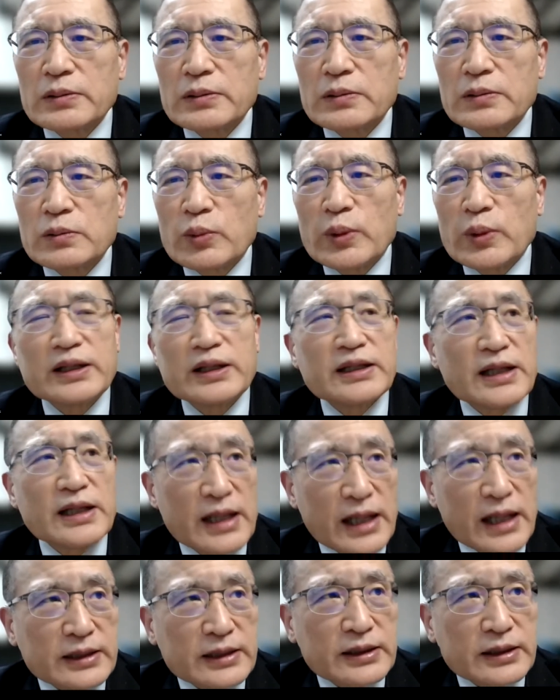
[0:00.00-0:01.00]
When
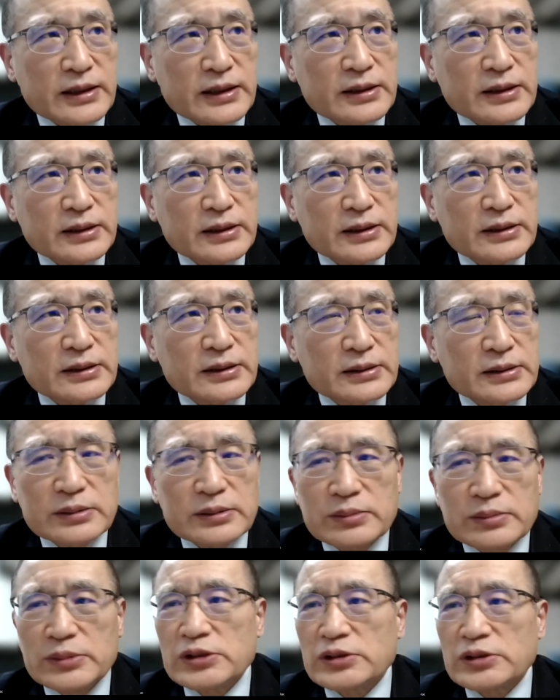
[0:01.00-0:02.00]
elected,
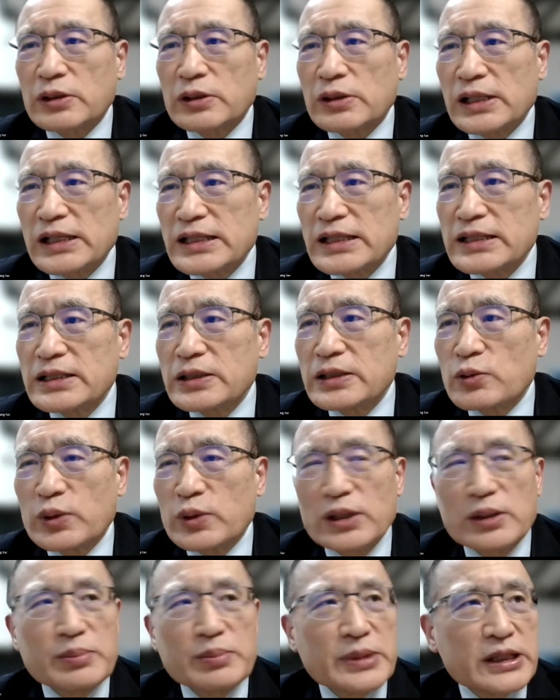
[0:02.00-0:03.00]
Mr. Lee
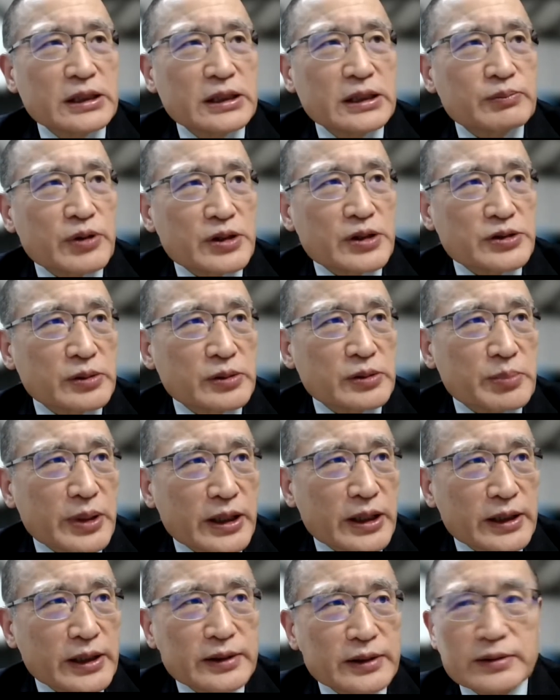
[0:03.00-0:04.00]
will meet President
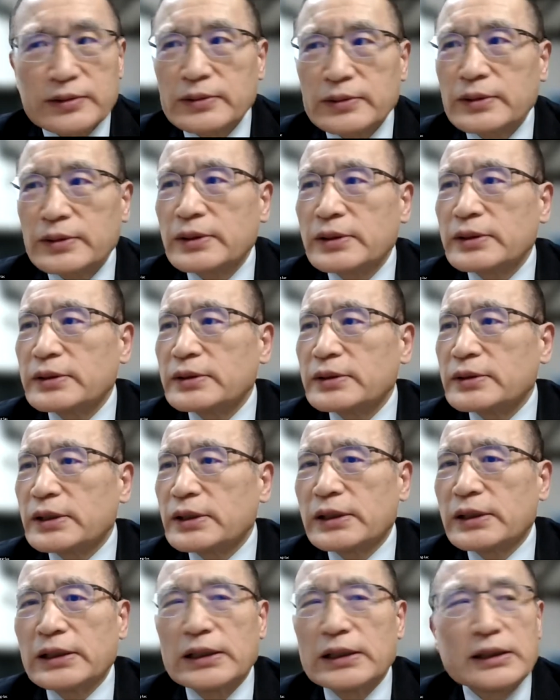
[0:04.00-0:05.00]
Biden
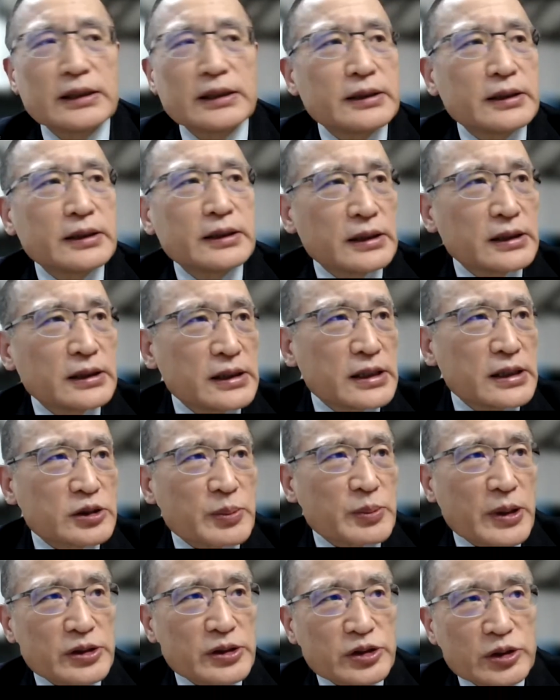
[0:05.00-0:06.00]
uh, in an earliest
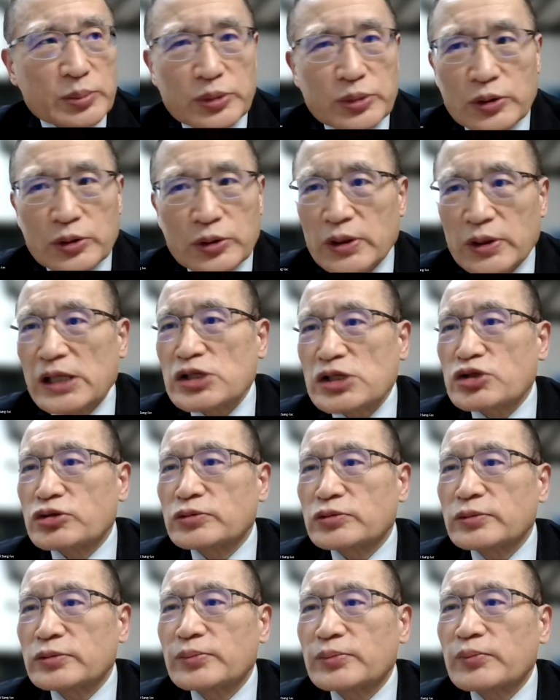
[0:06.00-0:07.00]
possible
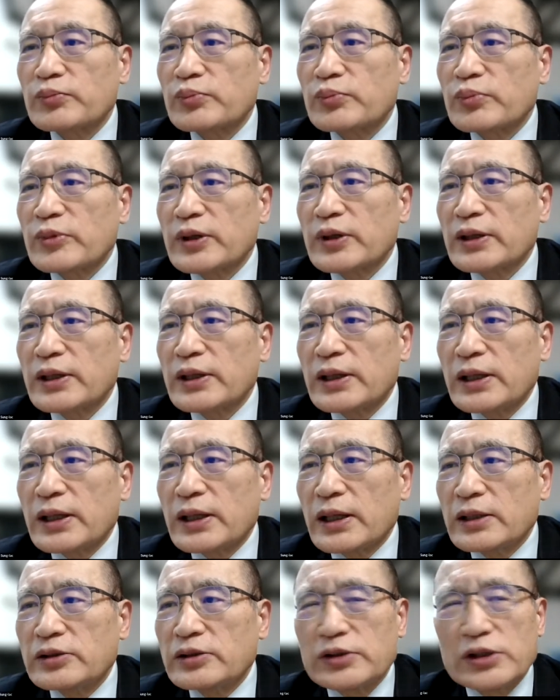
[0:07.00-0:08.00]
occasion
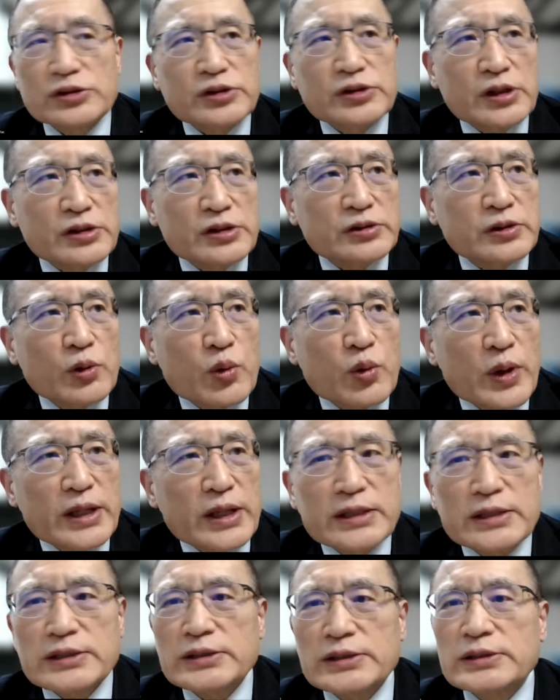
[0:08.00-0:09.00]
and discuss the
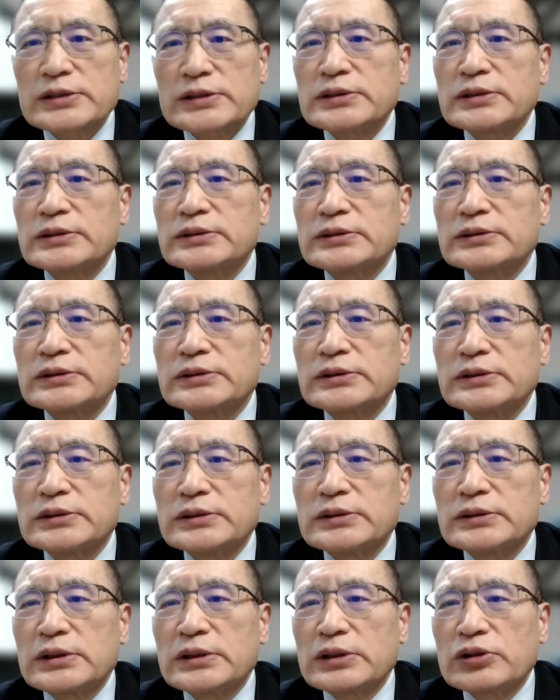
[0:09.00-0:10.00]
ways
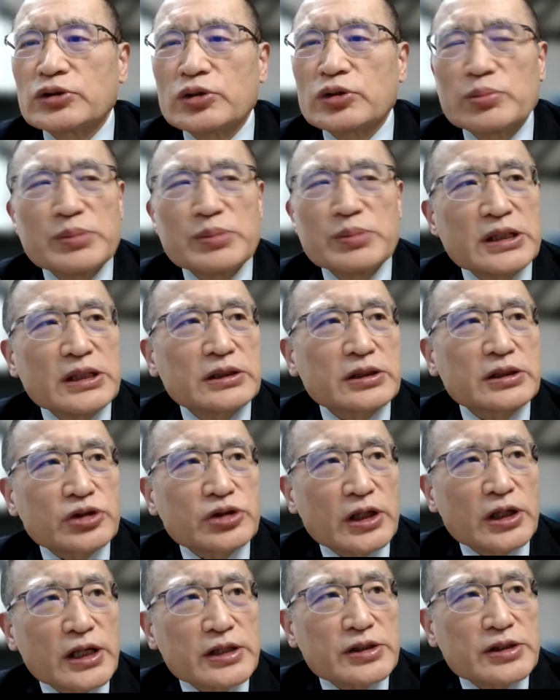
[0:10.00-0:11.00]
to meet the
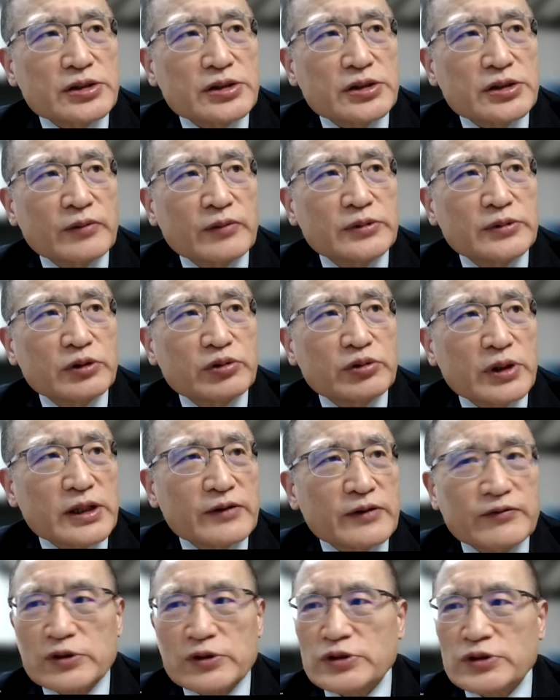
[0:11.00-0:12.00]
challenges of the
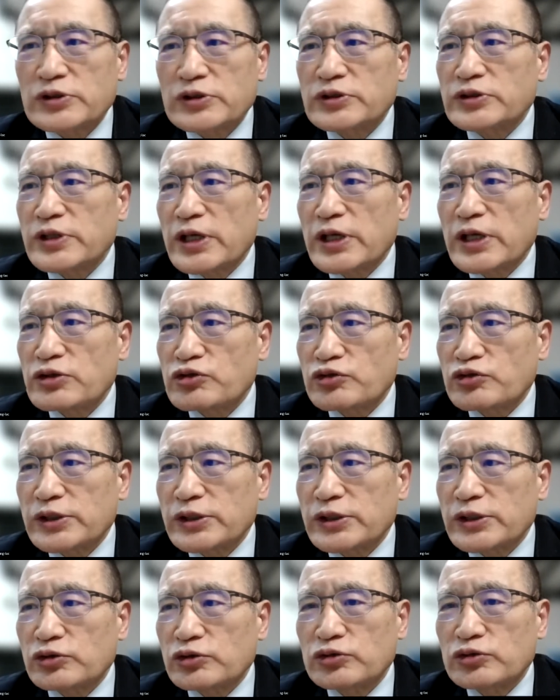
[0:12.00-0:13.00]
21st
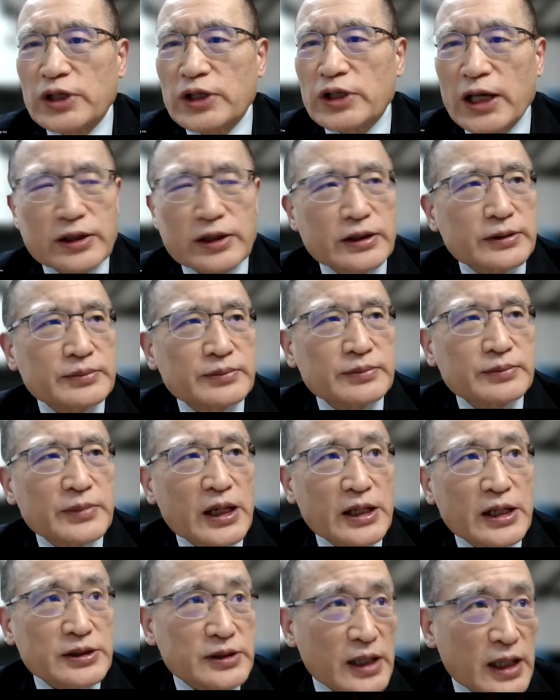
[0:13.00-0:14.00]
century together
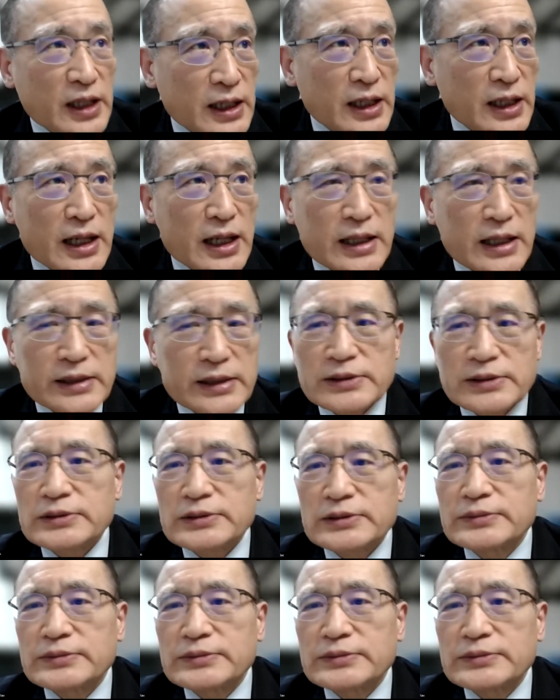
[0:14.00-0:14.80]
as allies.